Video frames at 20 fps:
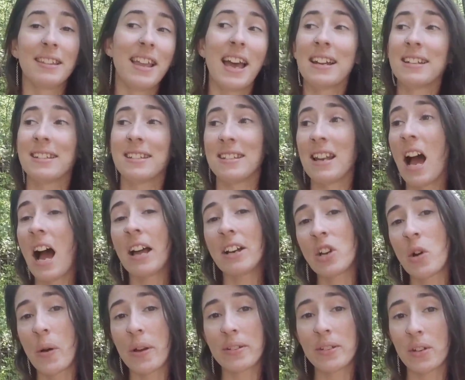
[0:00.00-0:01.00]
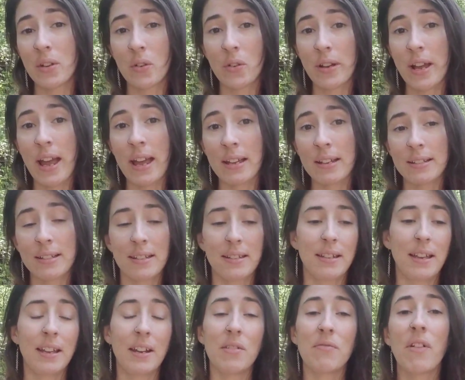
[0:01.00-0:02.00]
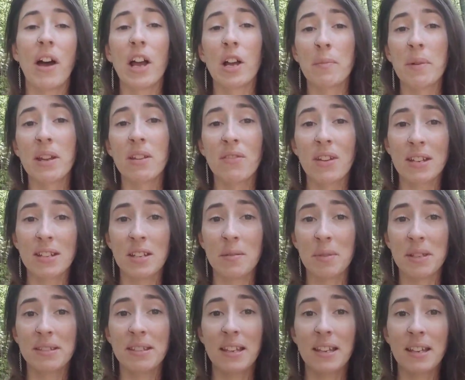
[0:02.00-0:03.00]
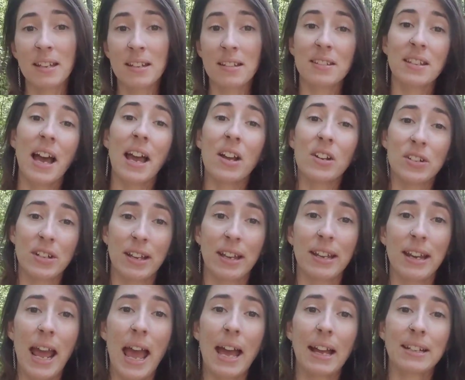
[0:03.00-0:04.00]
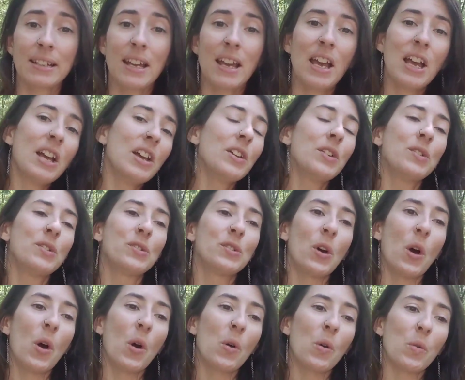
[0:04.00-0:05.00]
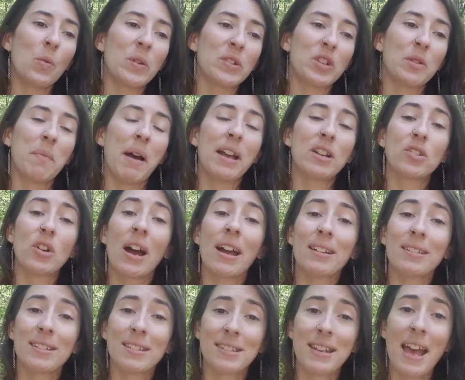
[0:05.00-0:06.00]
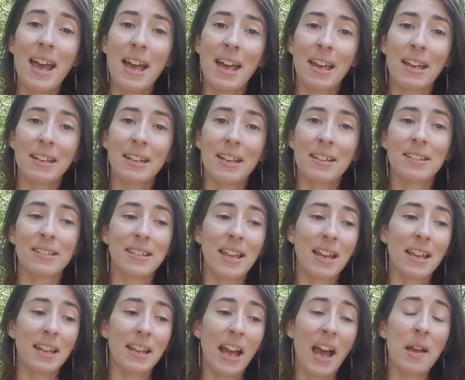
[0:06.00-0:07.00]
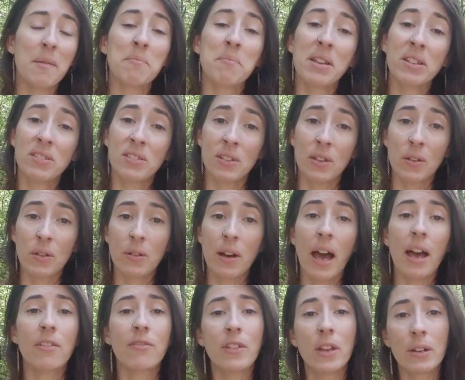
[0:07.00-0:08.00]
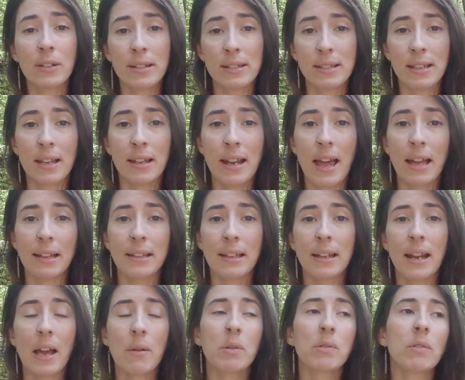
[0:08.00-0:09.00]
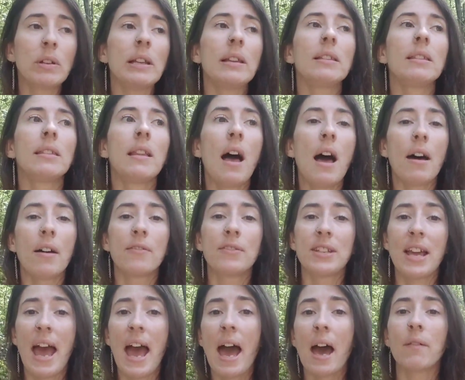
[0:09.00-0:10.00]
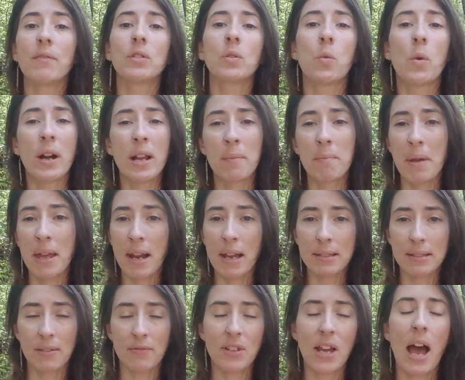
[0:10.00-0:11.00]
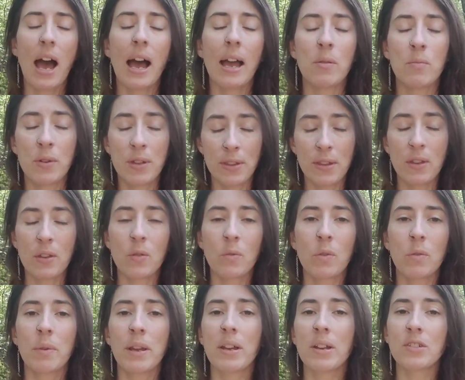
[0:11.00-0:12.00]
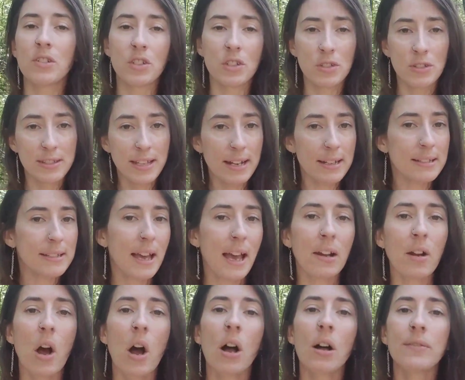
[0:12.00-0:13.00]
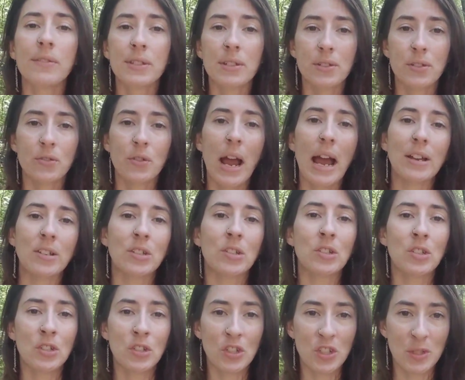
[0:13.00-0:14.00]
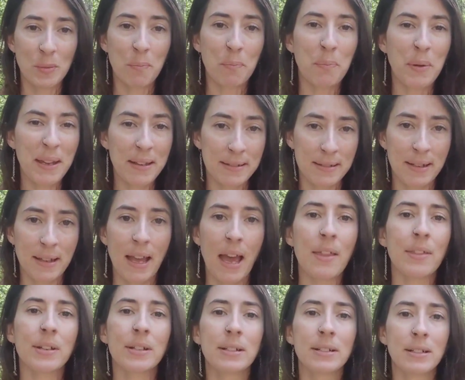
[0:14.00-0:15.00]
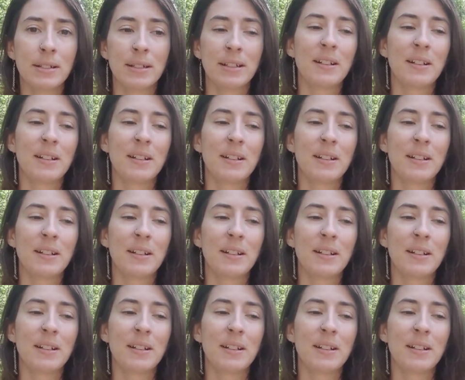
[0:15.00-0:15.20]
That is not going to create an environment of intimacy and desire to connect. So what you might try instead is saying, I miss you, I feel disconnected, I would really love to have 20 minutes of time with you where we could just set aside all of the distractions and just be together.